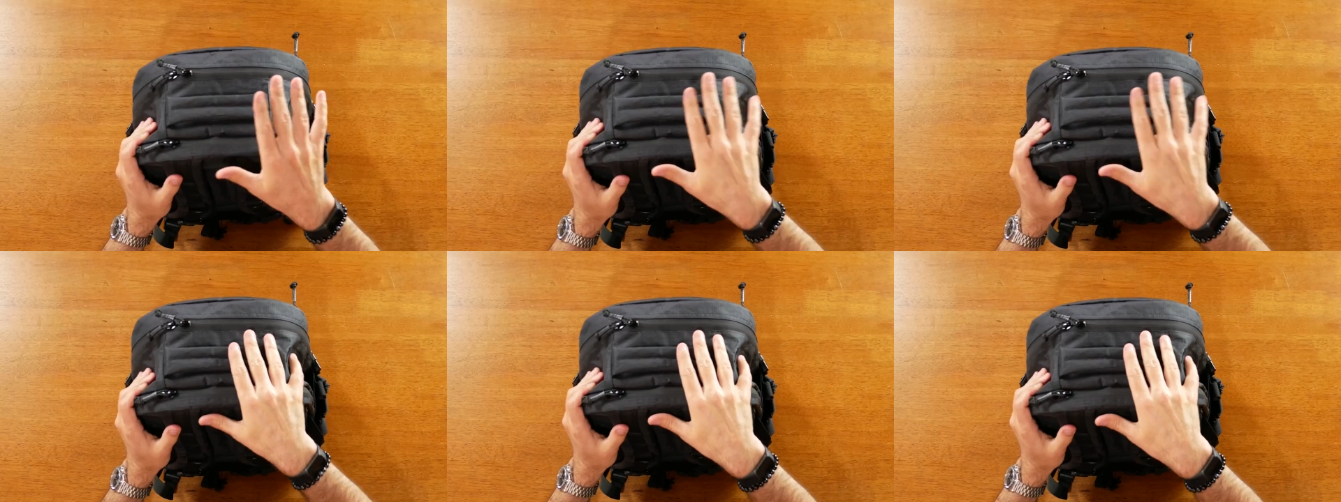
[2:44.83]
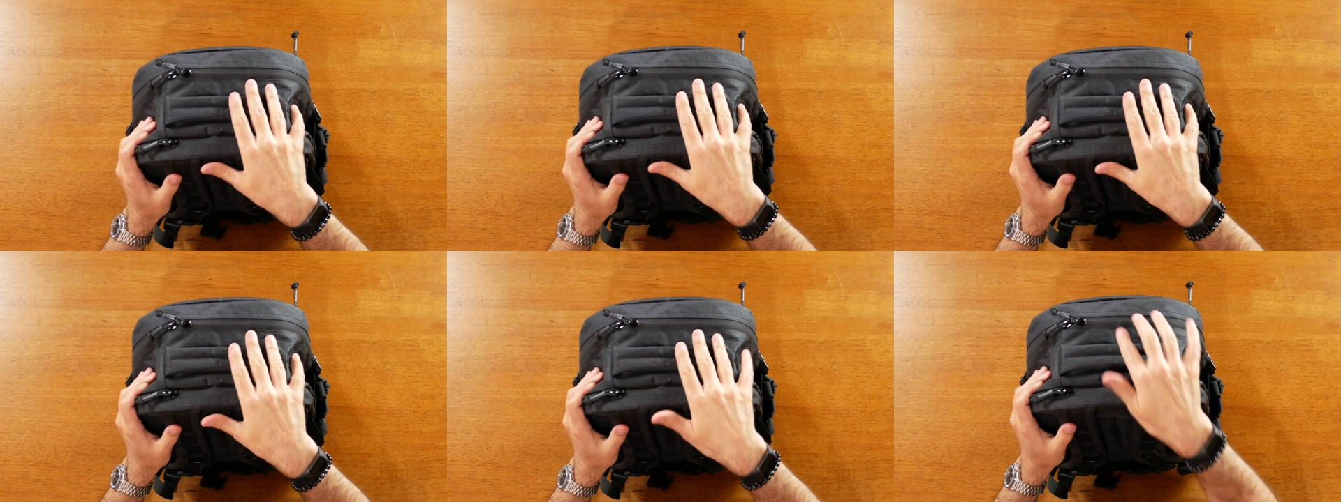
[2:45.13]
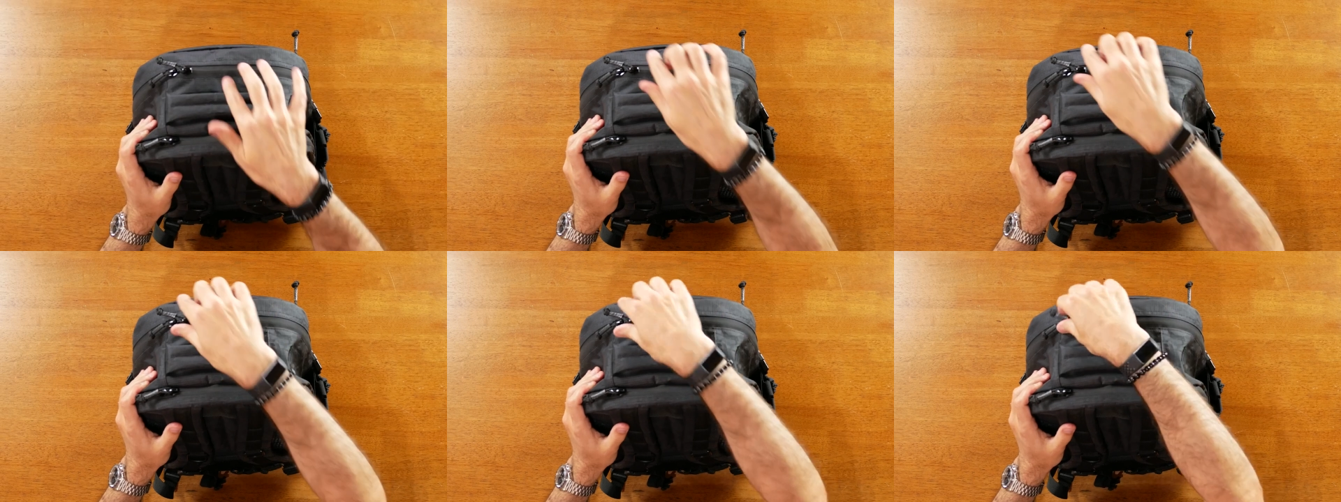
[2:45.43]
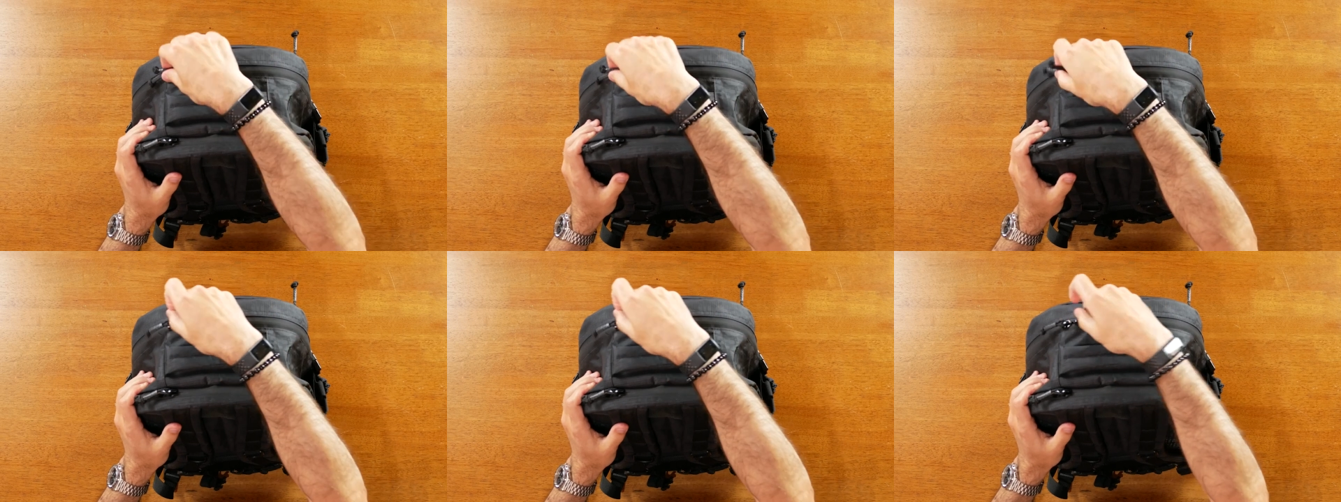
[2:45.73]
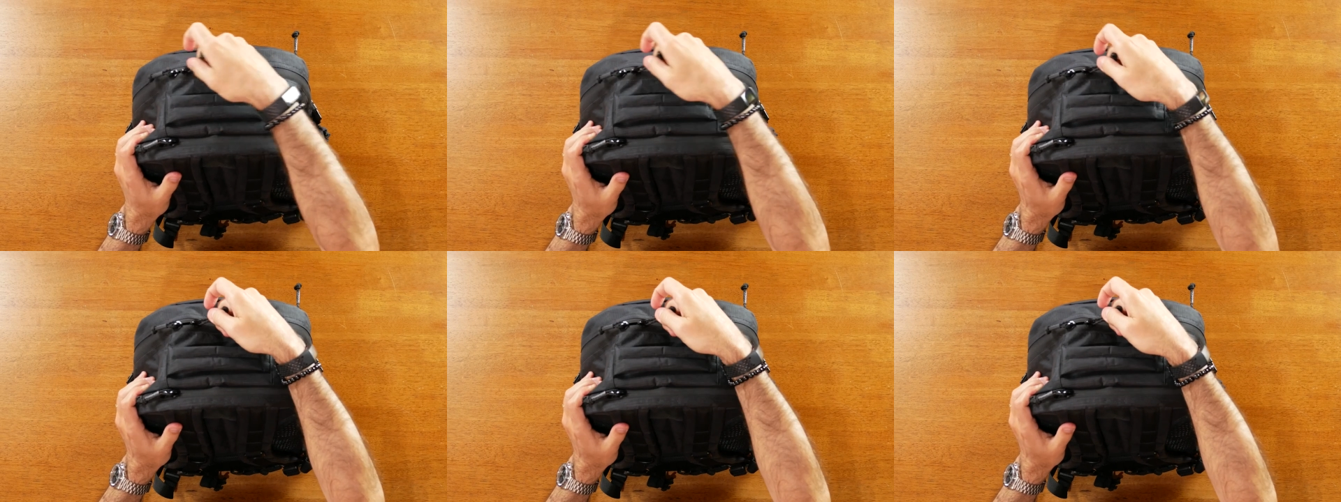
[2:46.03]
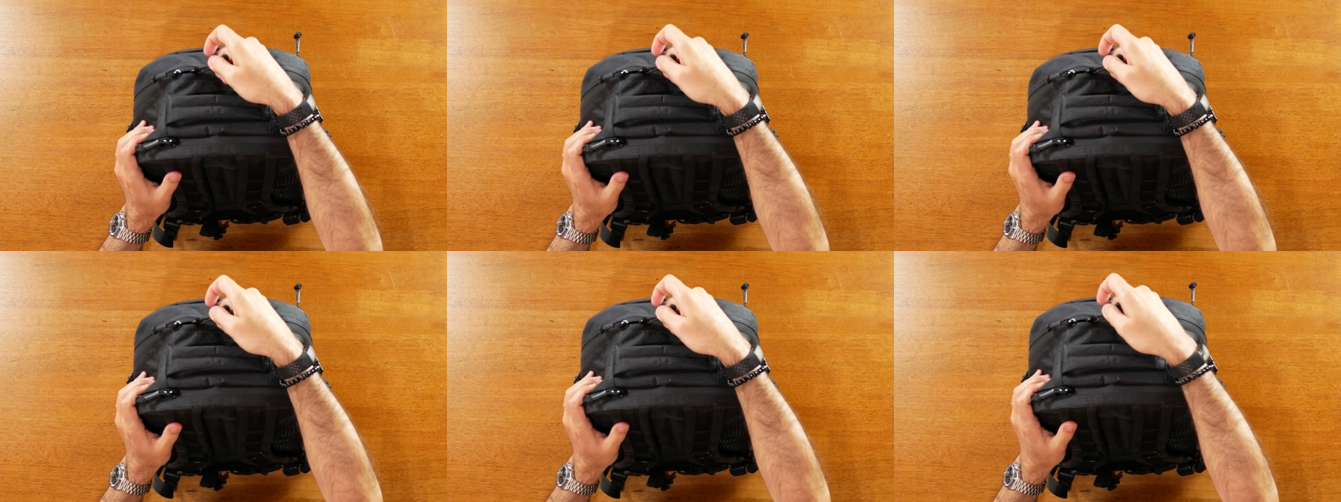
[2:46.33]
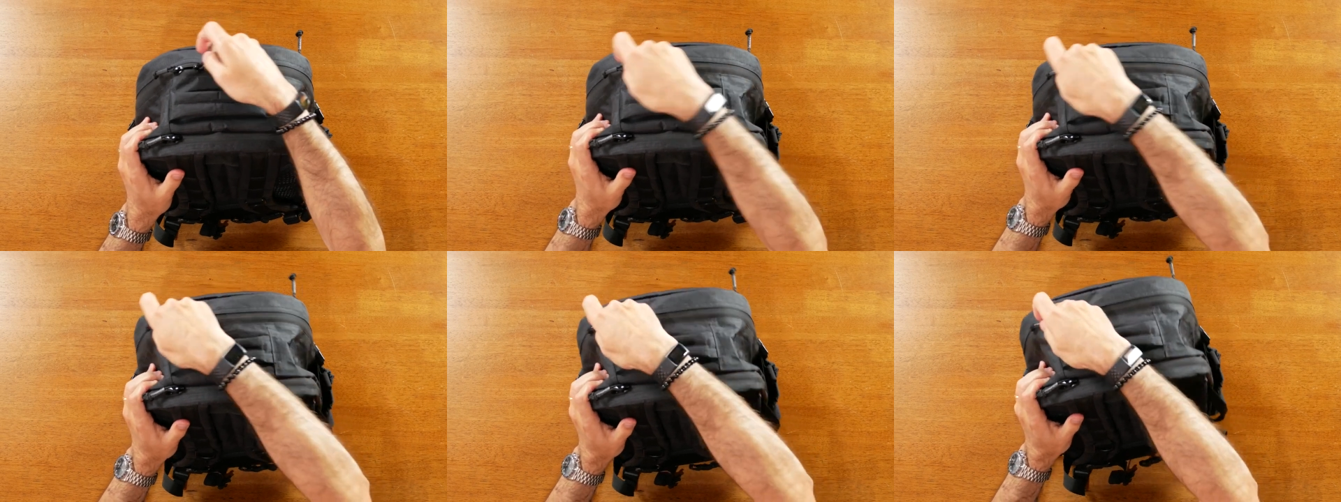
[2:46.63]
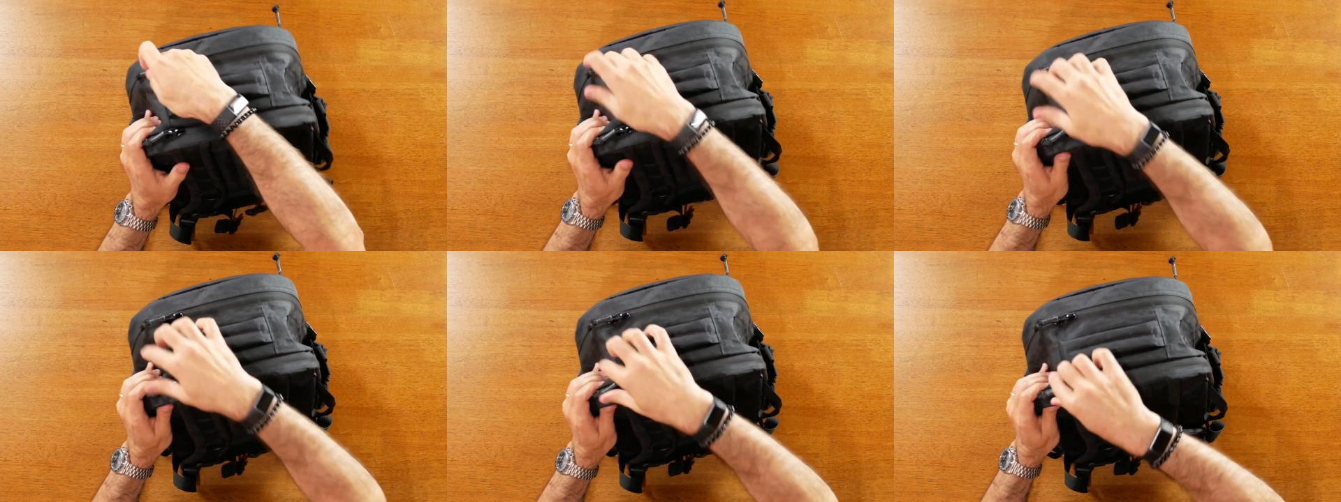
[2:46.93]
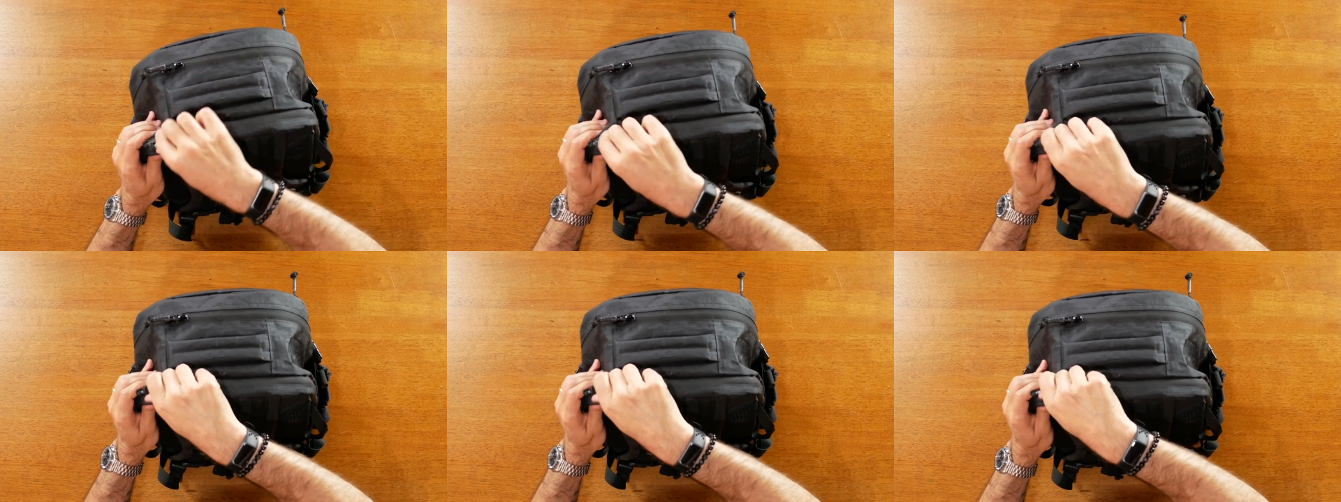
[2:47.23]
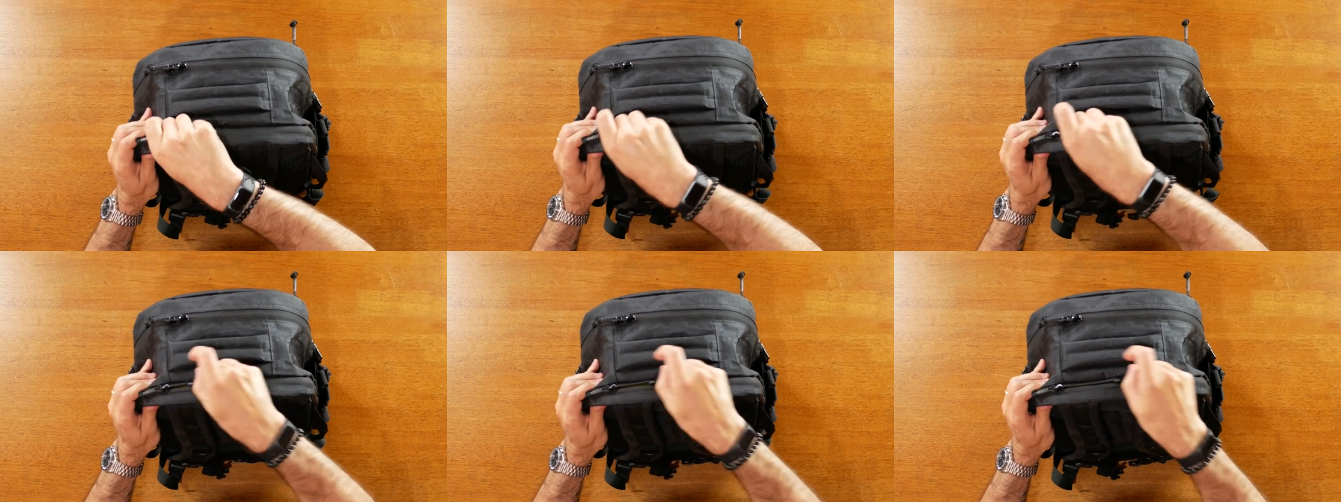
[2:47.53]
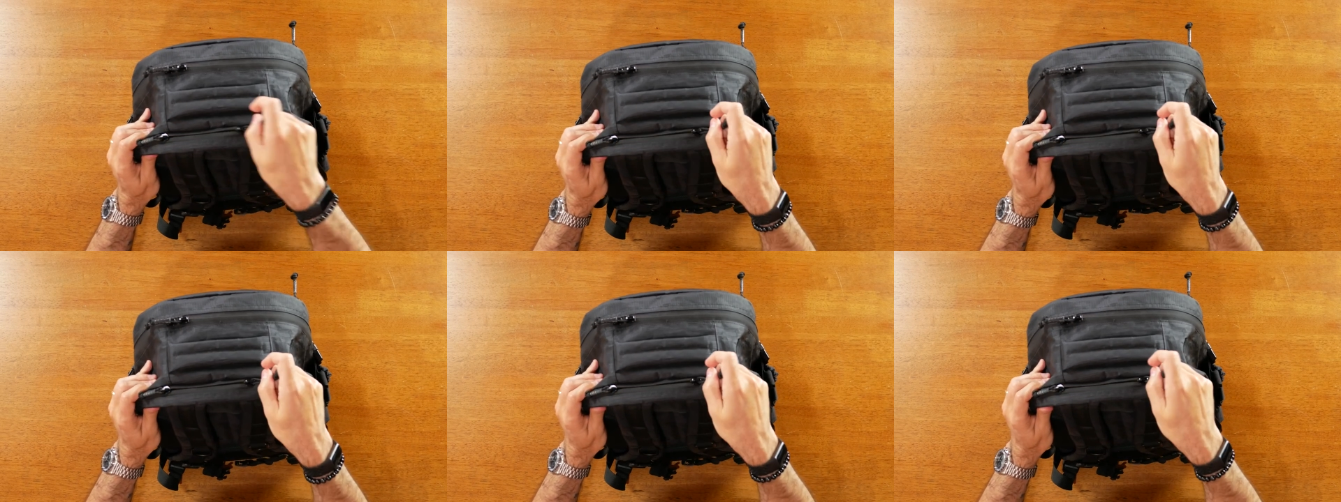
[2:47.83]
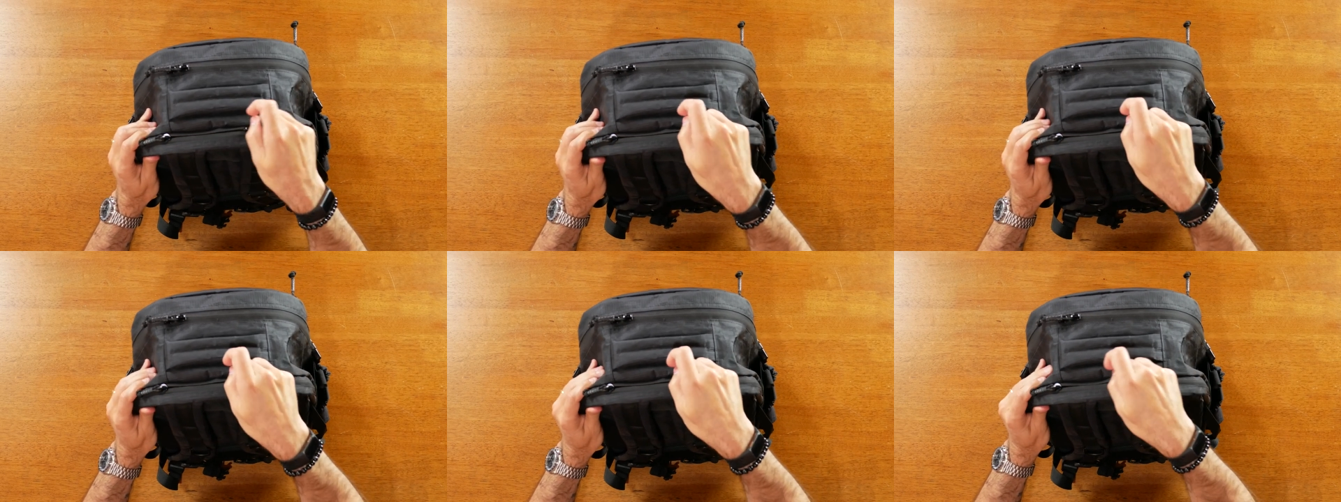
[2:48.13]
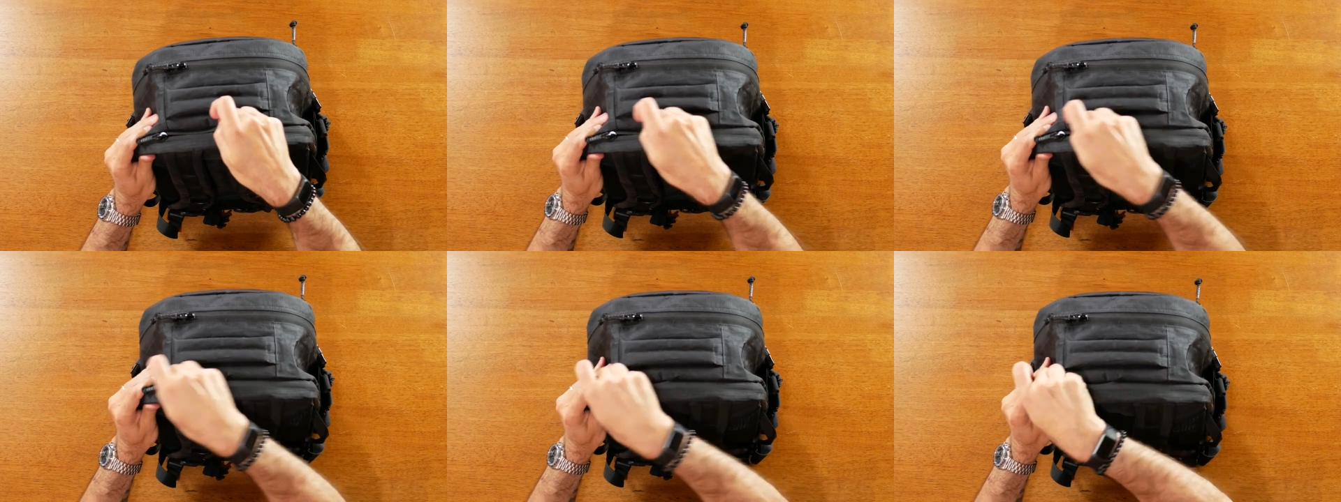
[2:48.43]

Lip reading: Nobody's mouth can be seen.